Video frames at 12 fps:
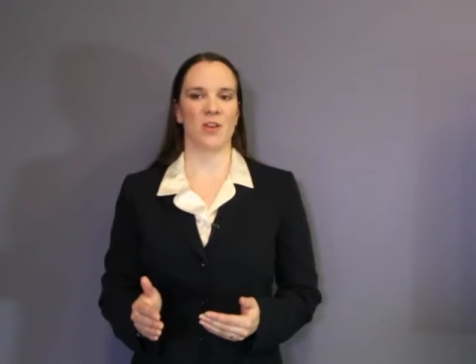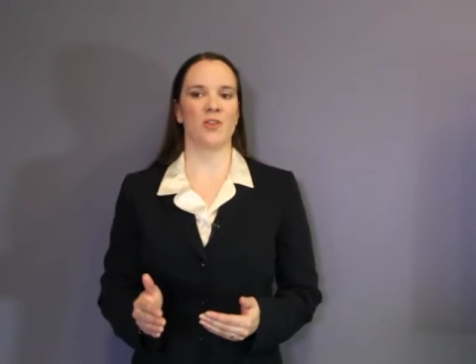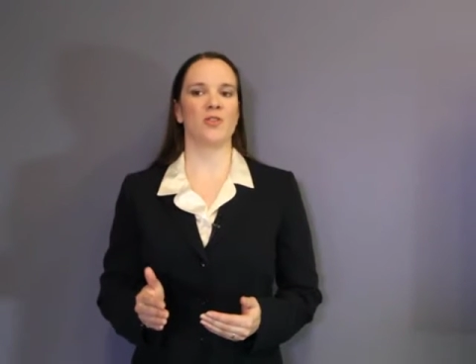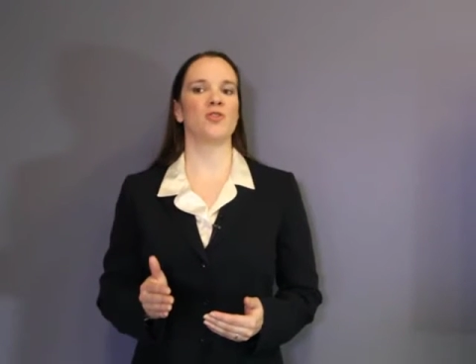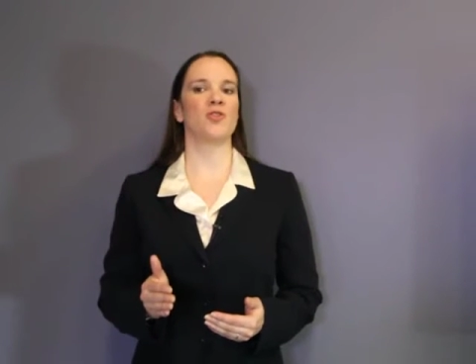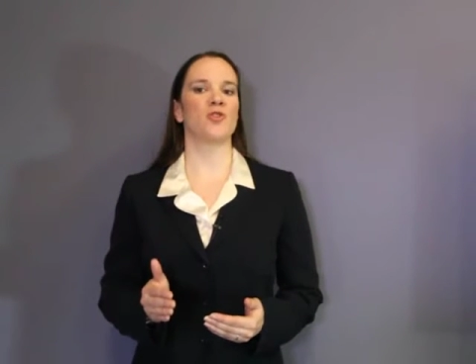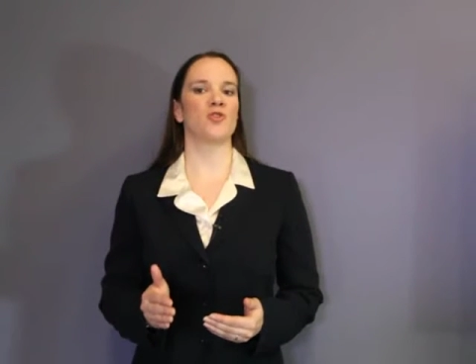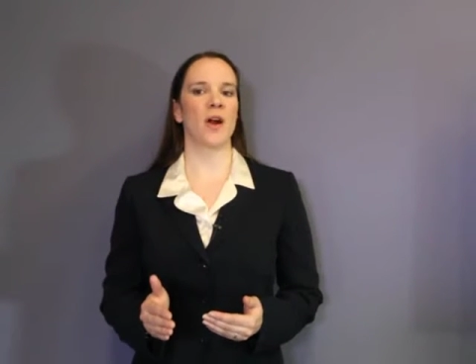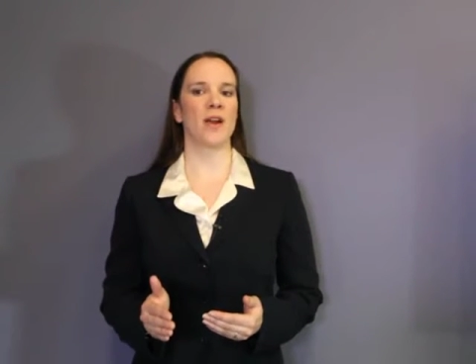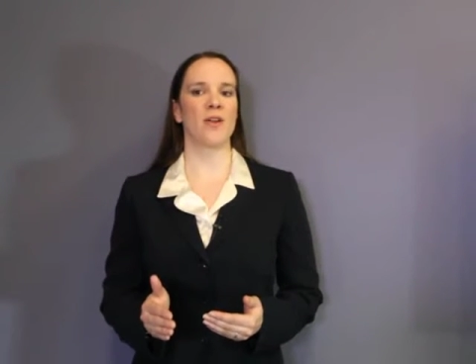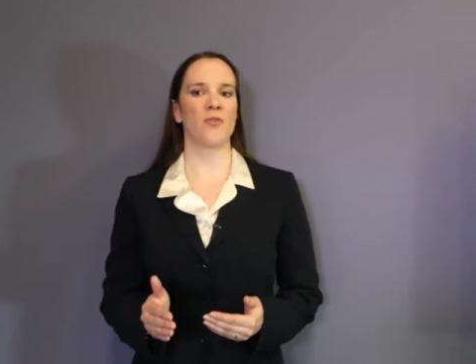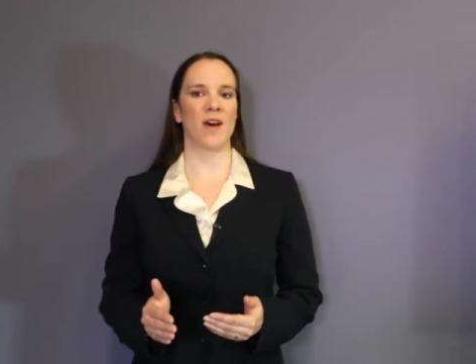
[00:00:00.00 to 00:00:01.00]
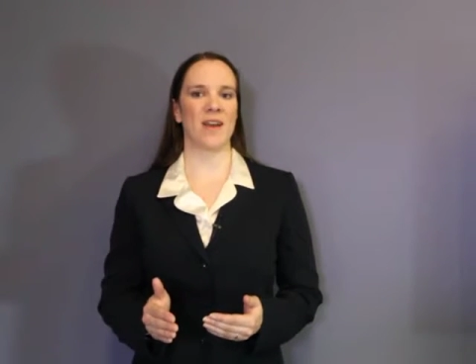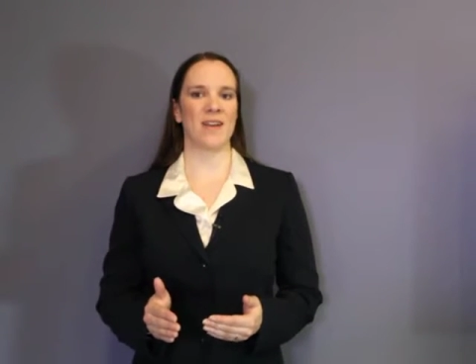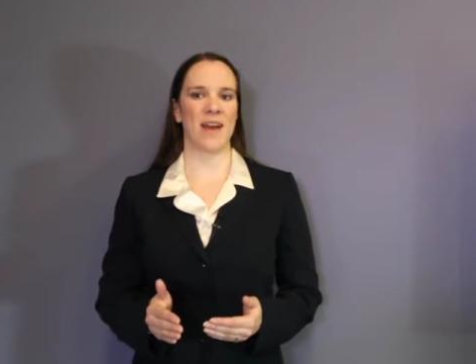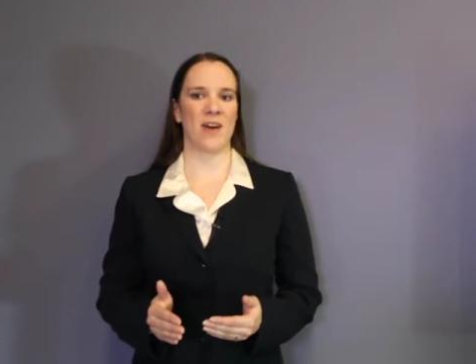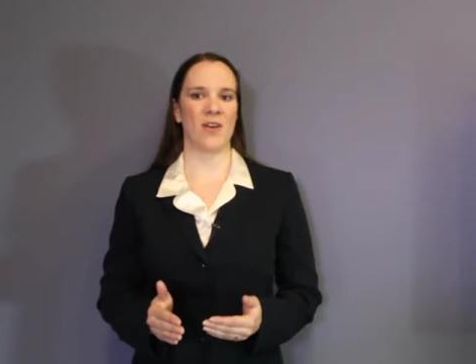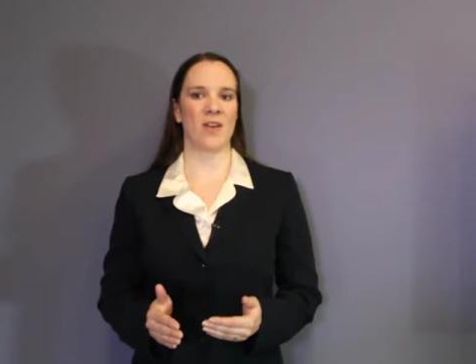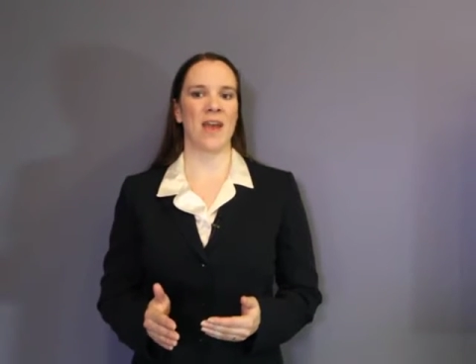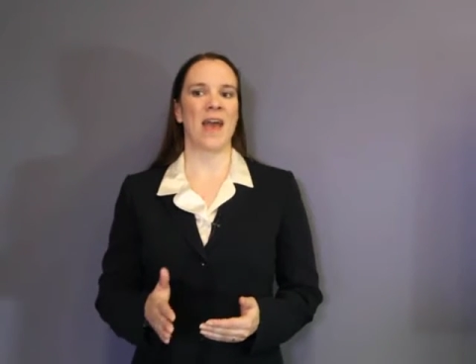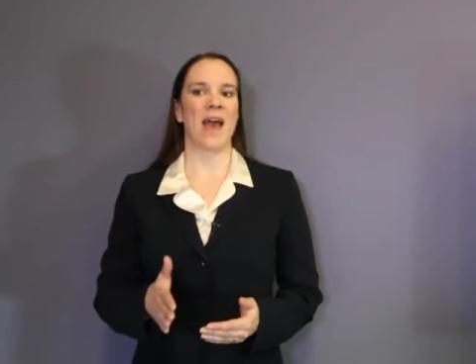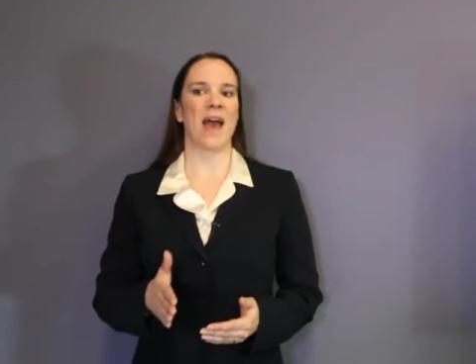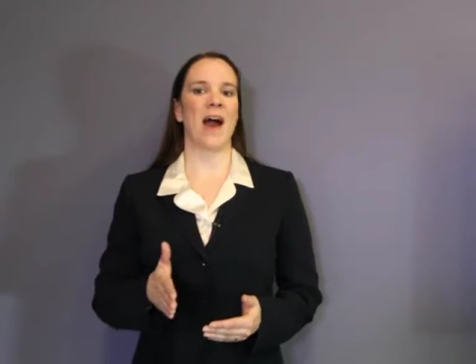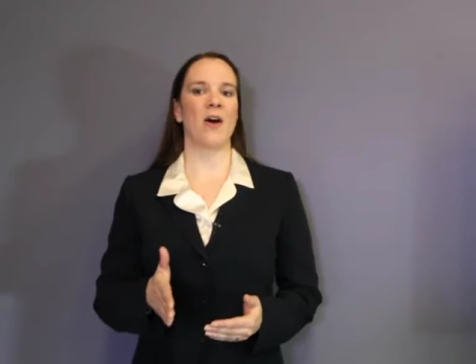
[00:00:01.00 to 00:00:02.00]
you should try to find out
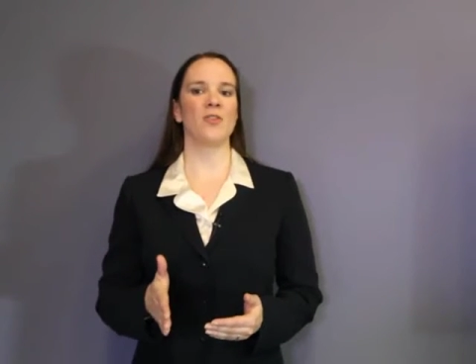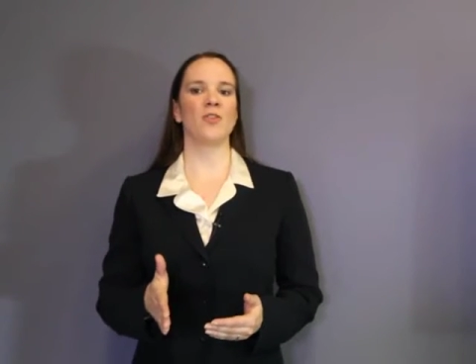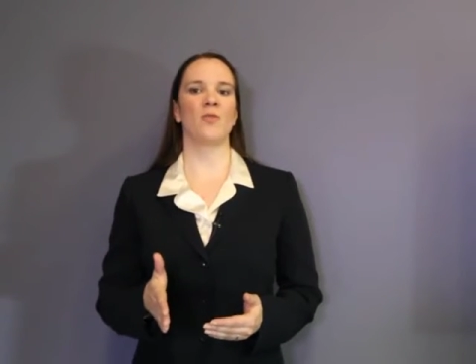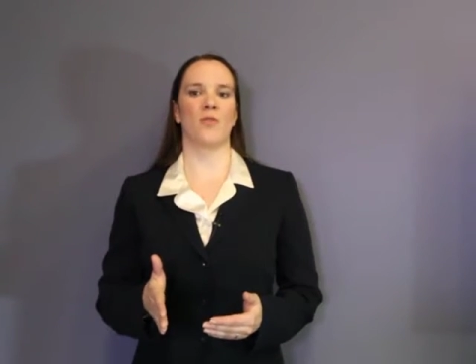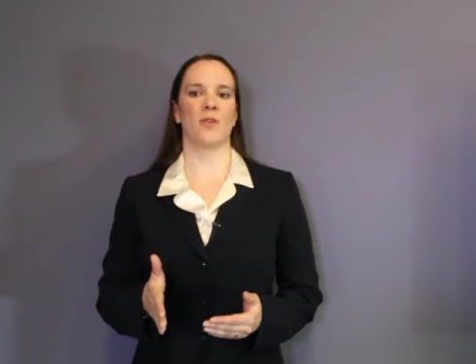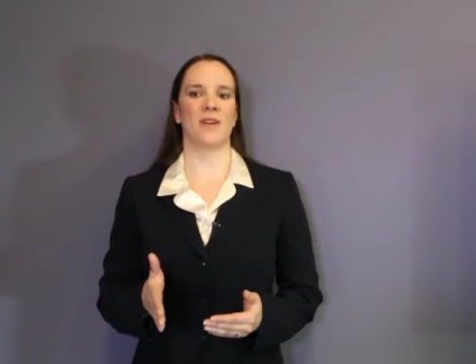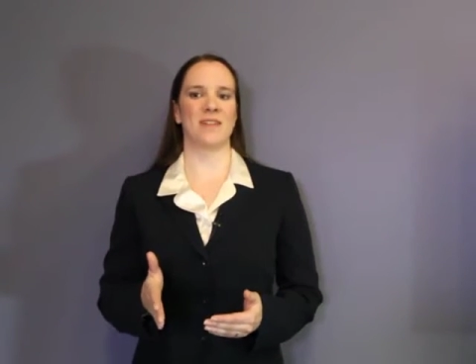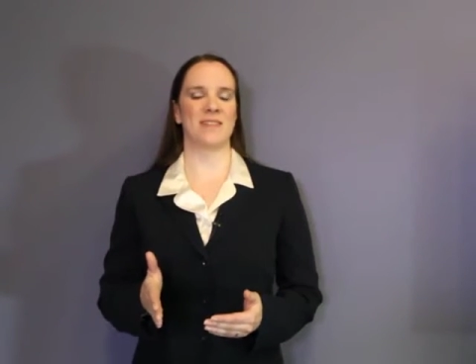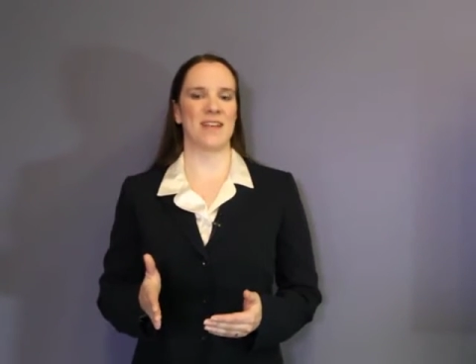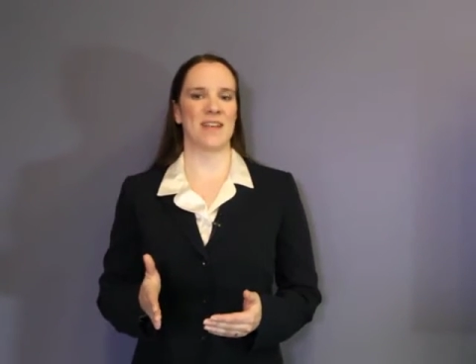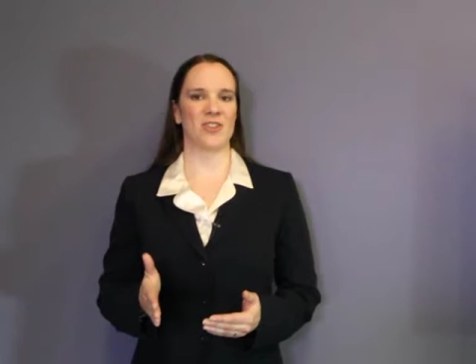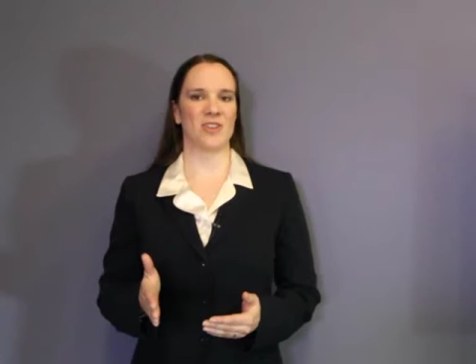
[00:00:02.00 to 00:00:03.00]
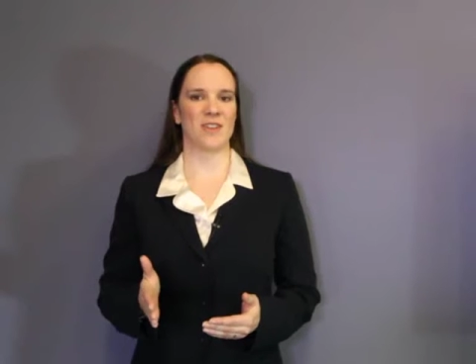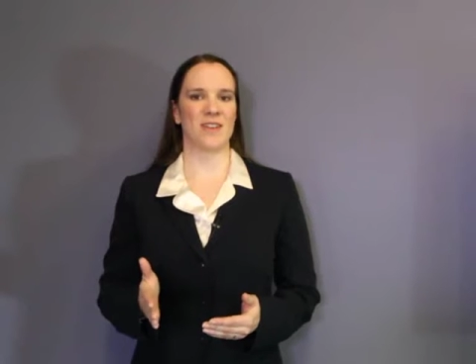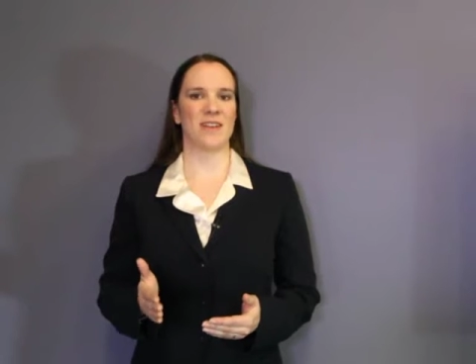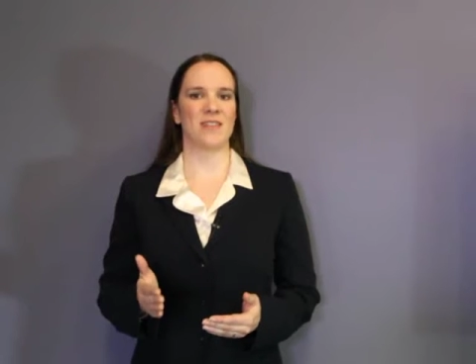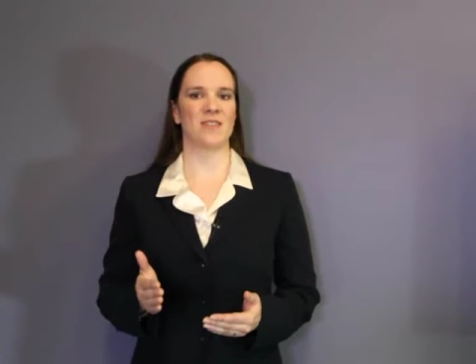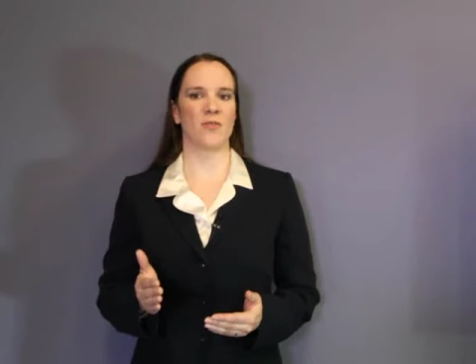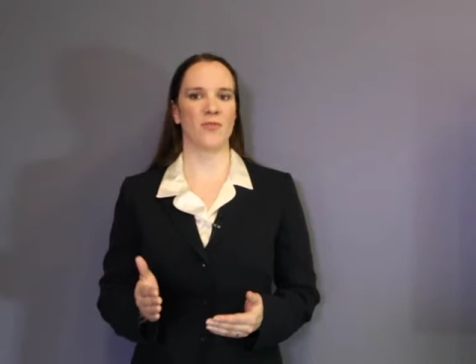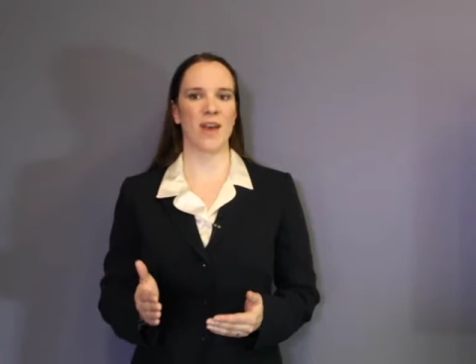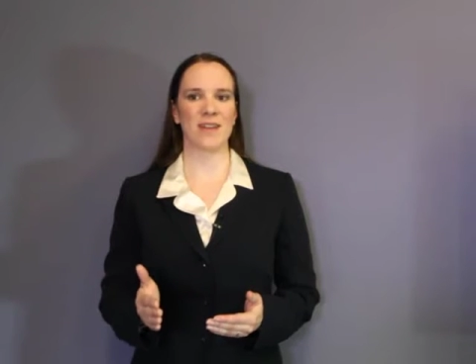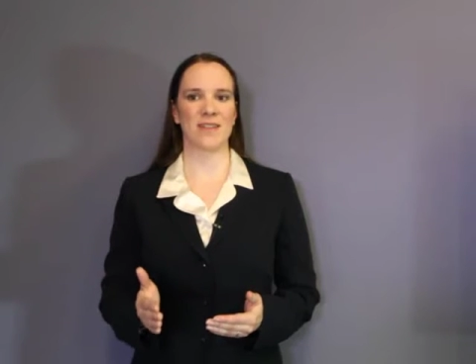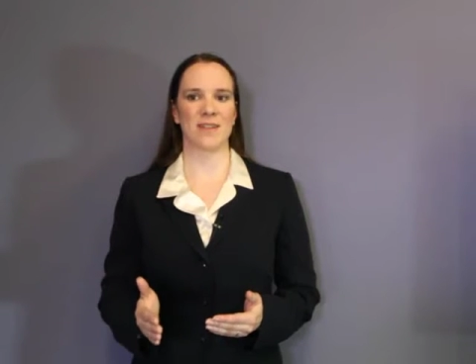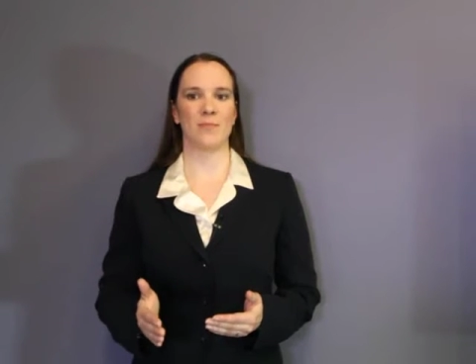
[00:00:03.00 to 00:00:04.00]
how your organization is
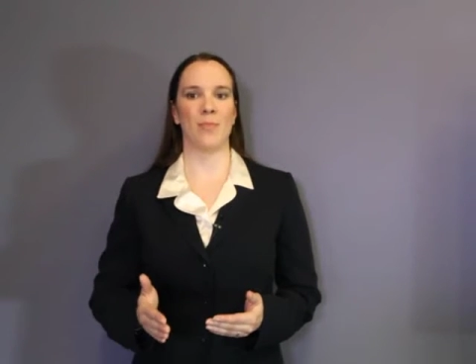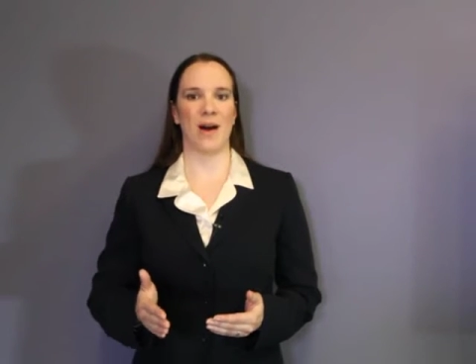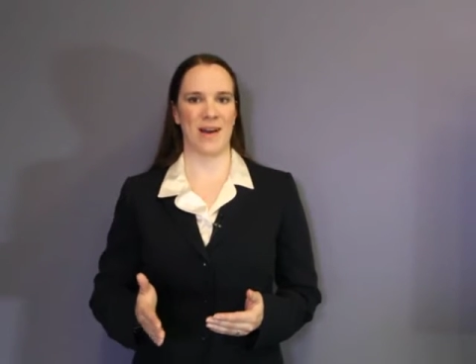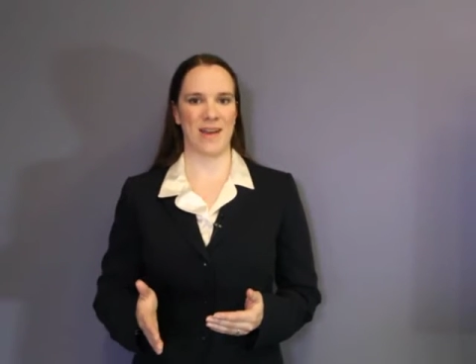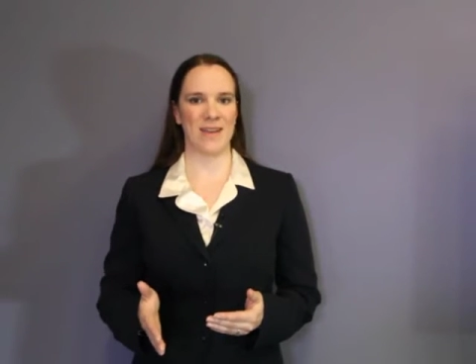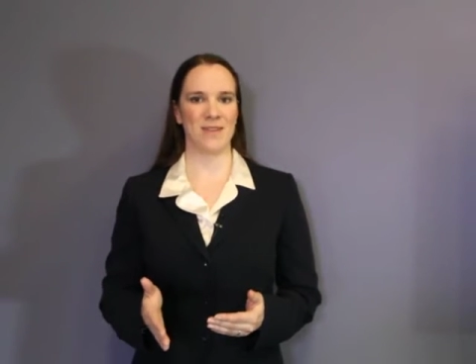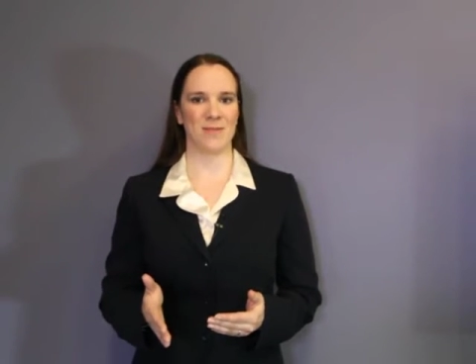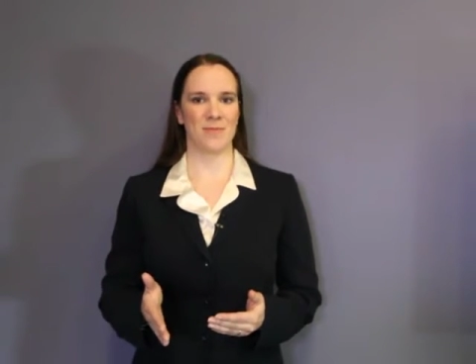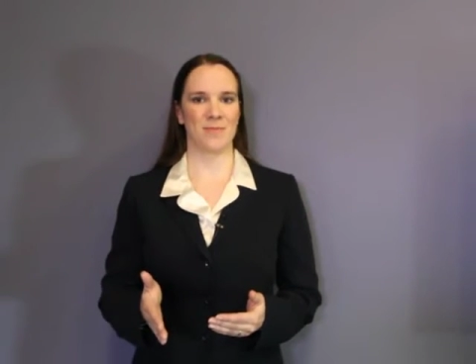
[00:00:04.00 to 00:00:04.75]
affected by